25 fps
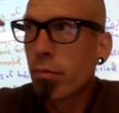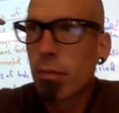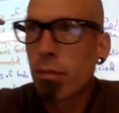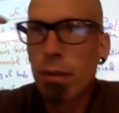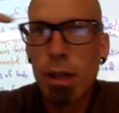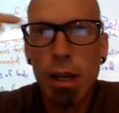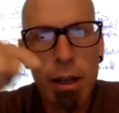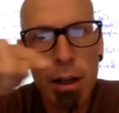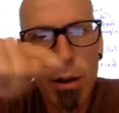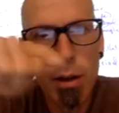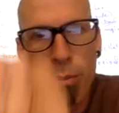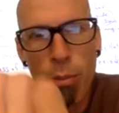
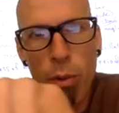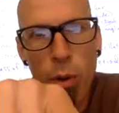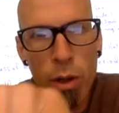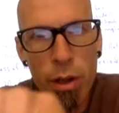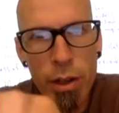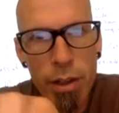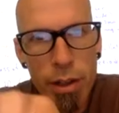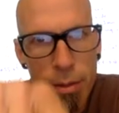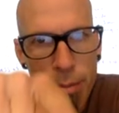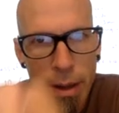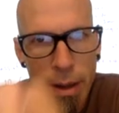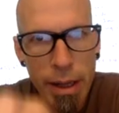I don't know, I
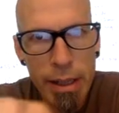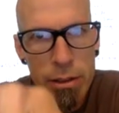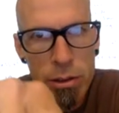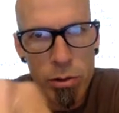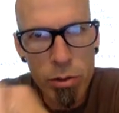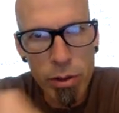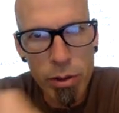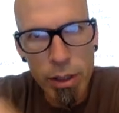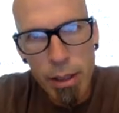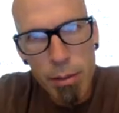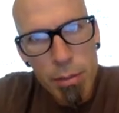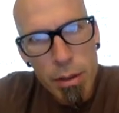pointed at my
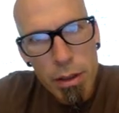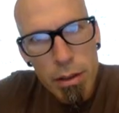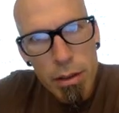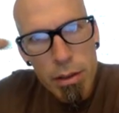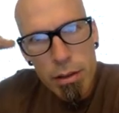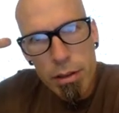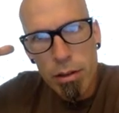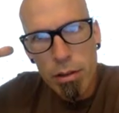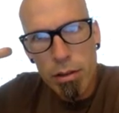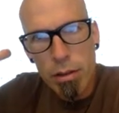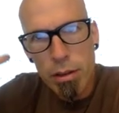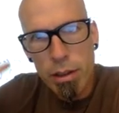screen, but
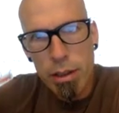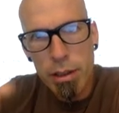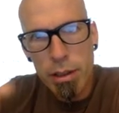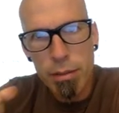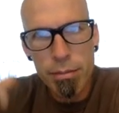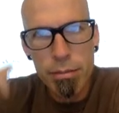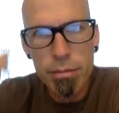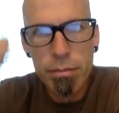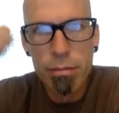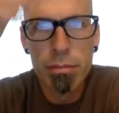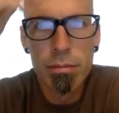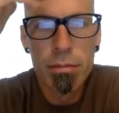you're looking
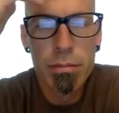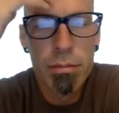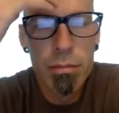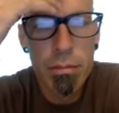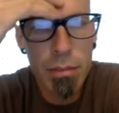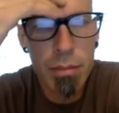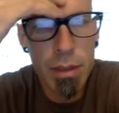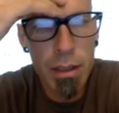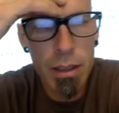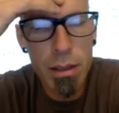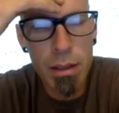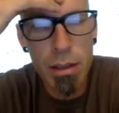
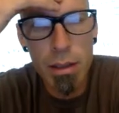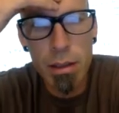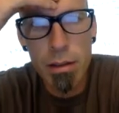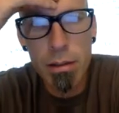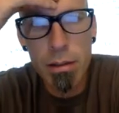at the,